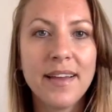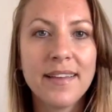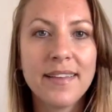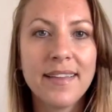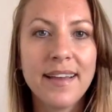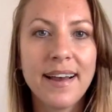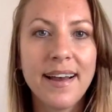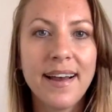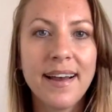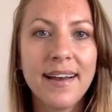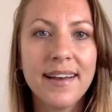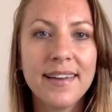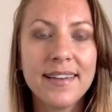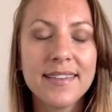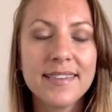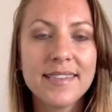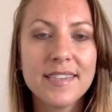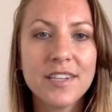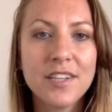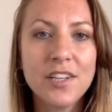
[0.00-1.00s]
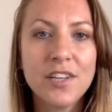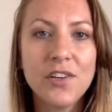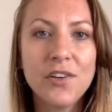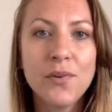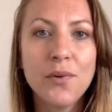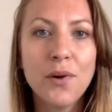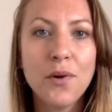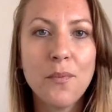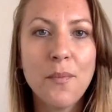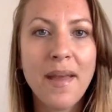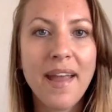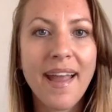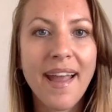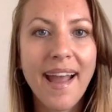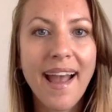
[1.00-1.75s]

that you may